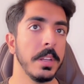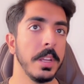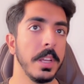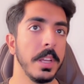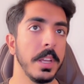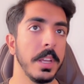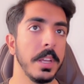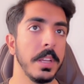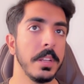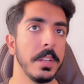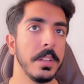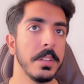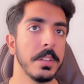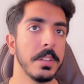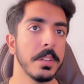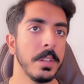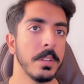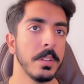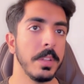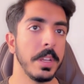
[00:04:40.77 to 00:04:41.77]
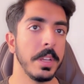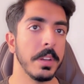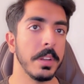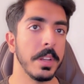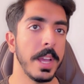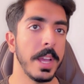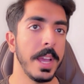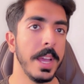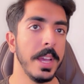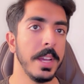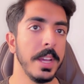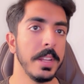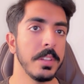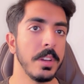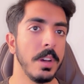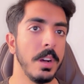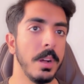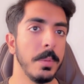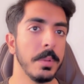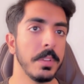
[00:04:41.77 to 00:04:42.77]
and click on add
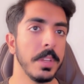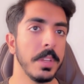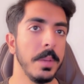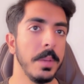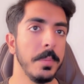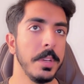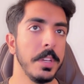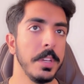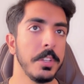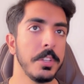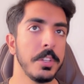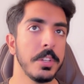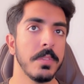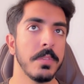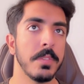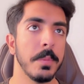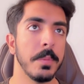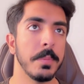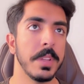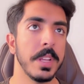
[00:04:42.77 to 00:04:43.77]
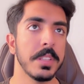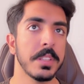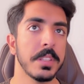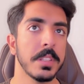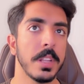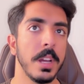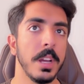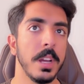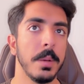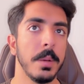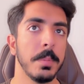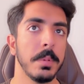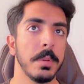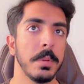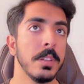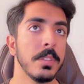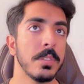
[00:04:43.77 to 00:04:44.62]
upload image from desktop.